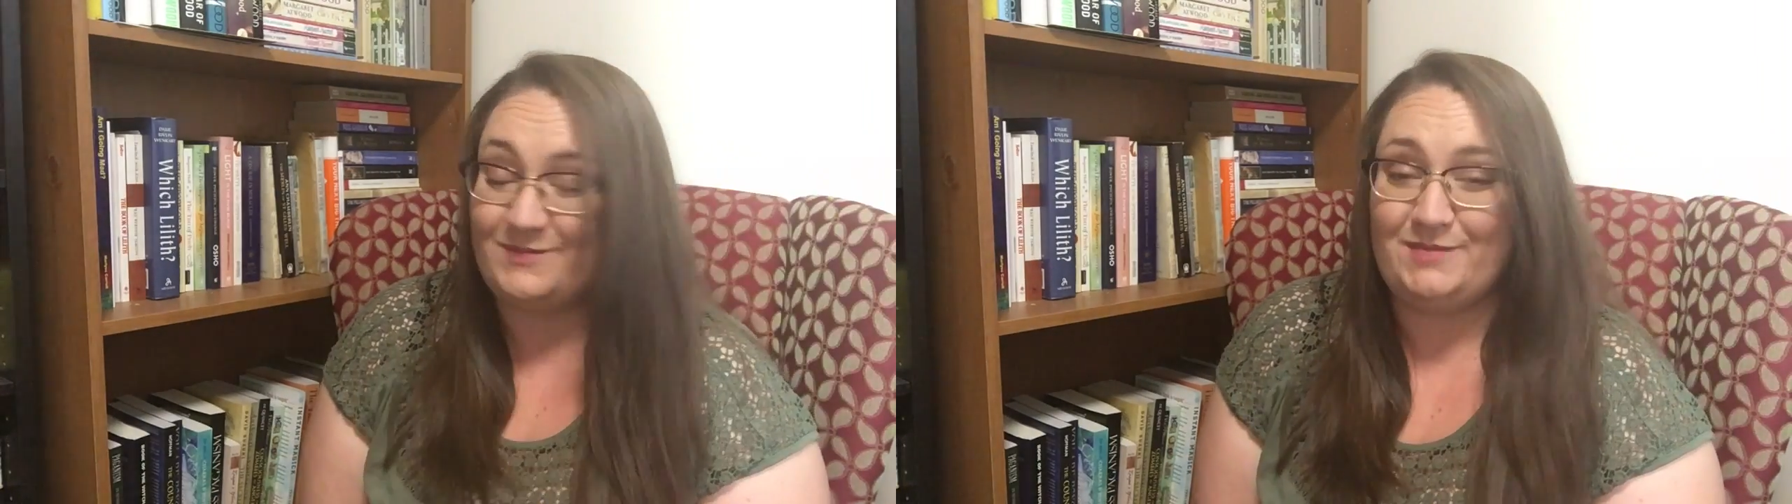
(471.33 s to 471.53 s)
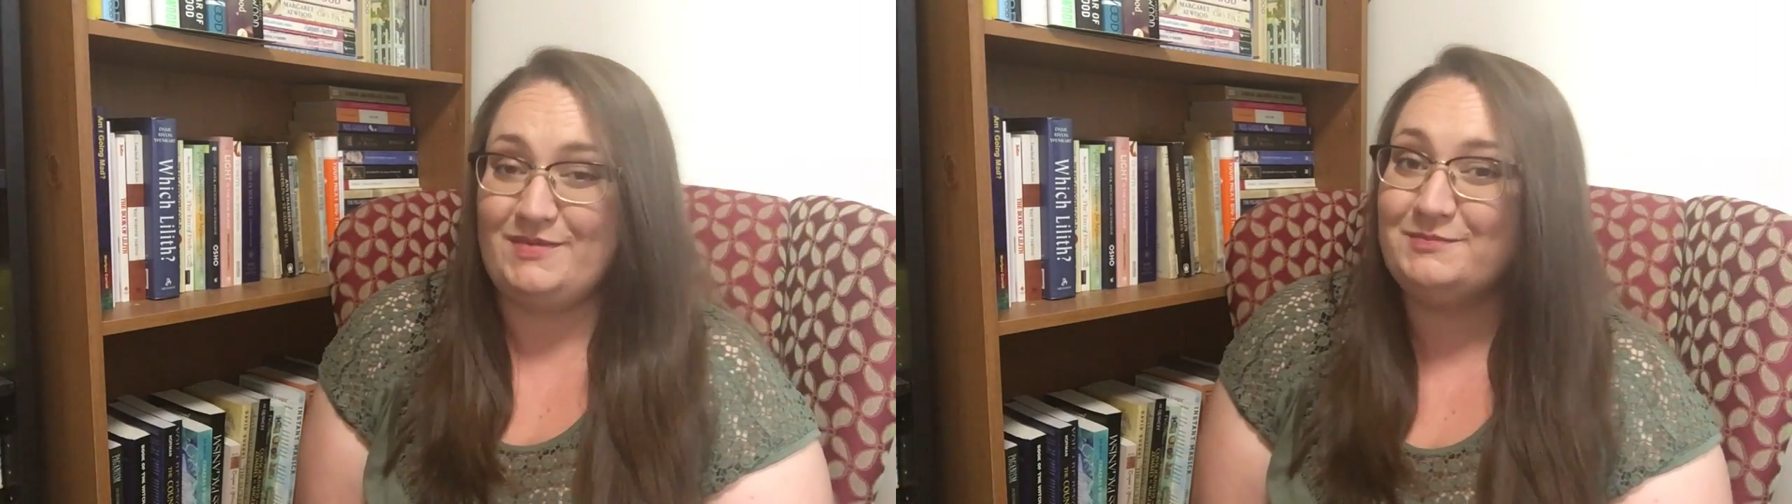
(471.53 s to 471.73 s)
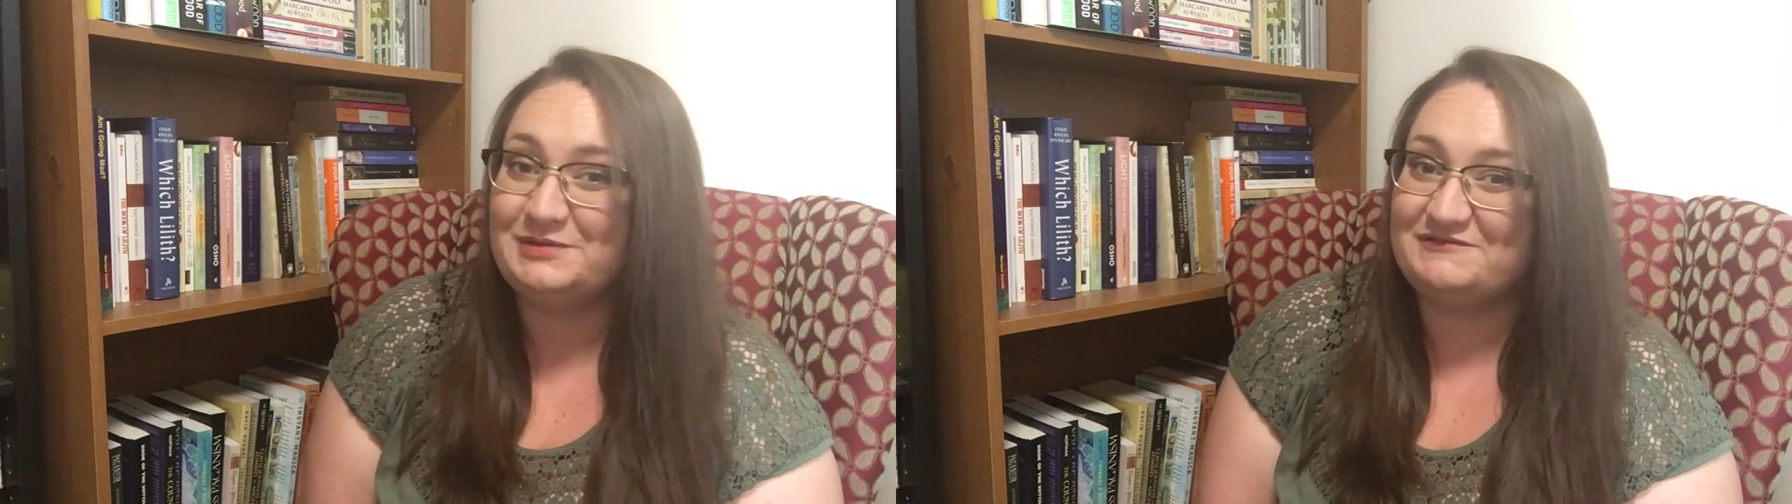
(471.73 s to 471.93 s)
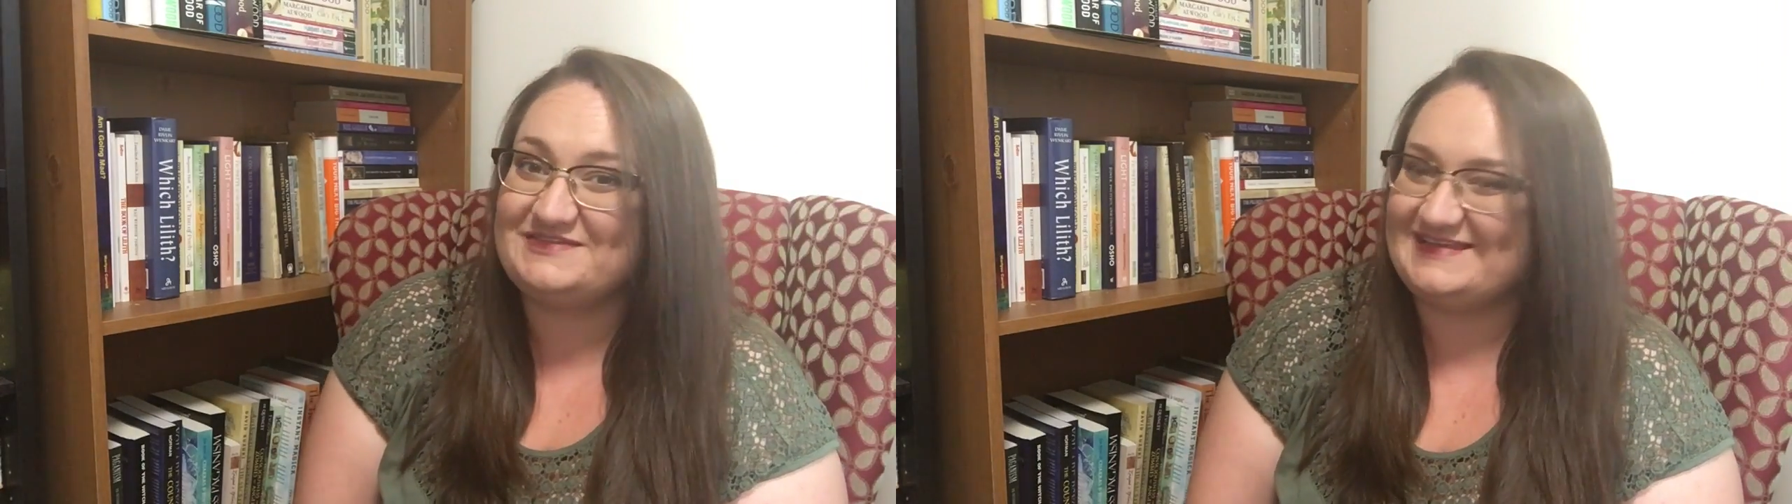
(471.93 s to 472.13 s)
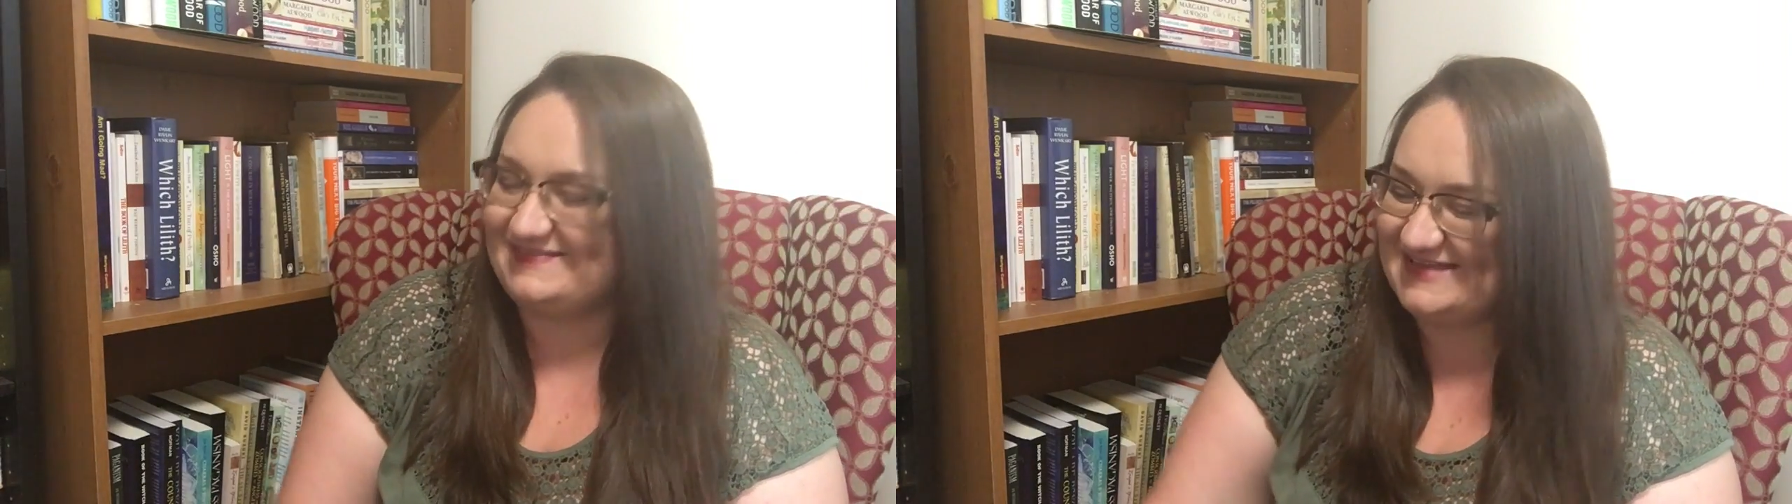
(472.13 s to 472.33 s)
my mum loves
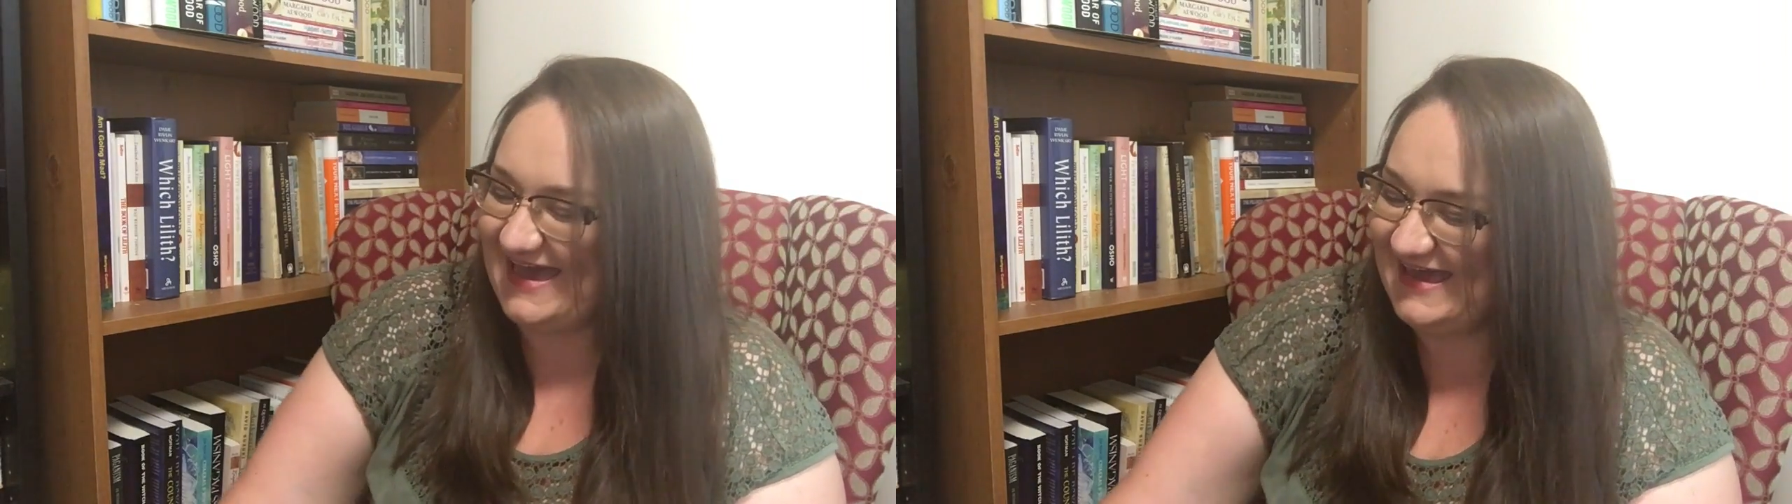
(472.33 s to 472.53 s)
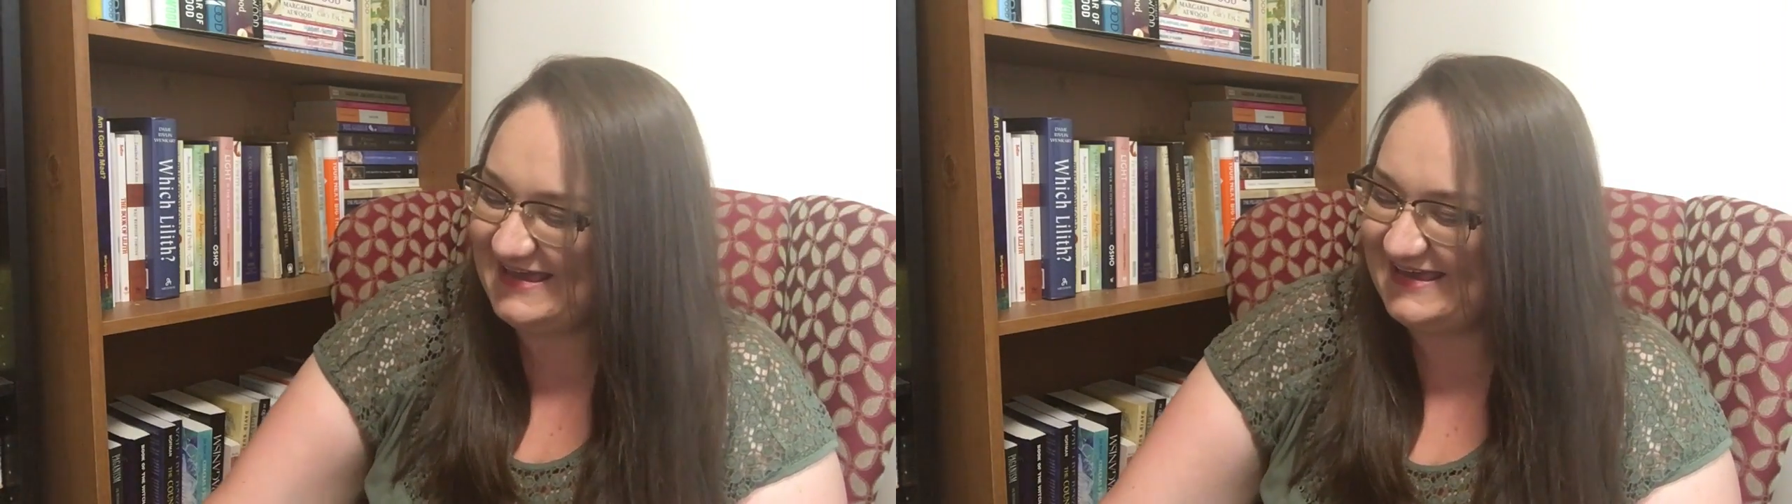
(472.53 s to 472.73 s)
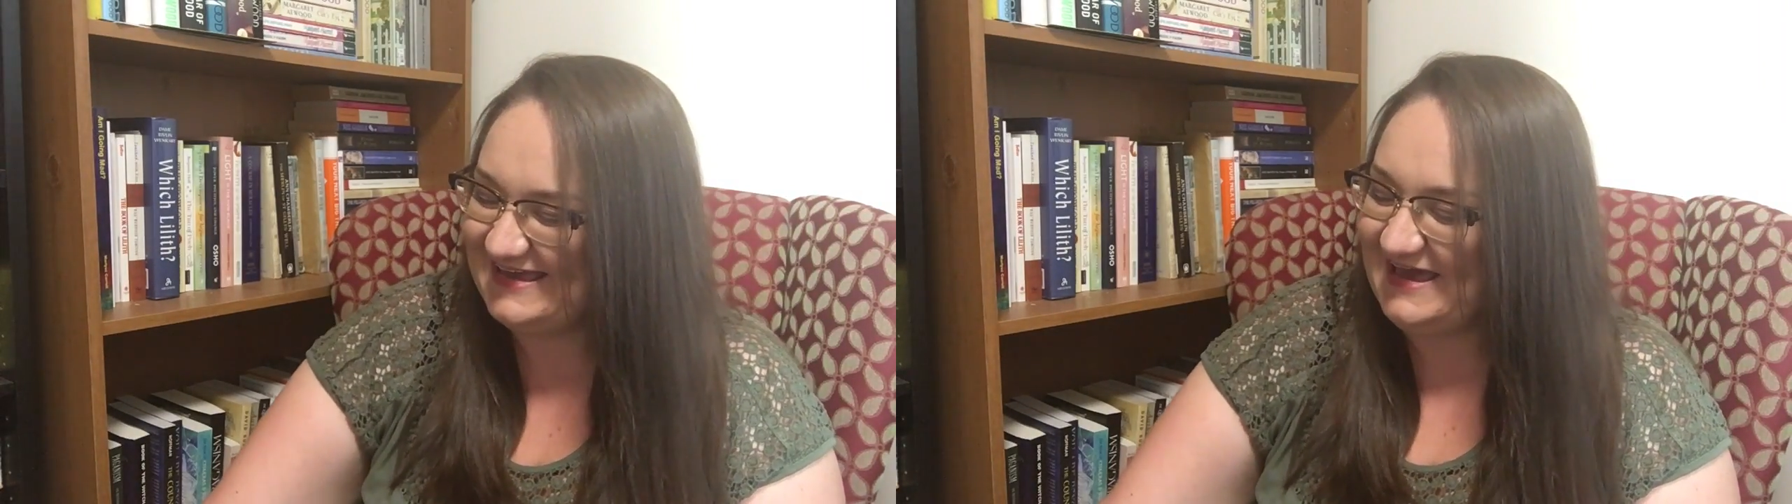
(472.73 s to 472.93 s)
this deck,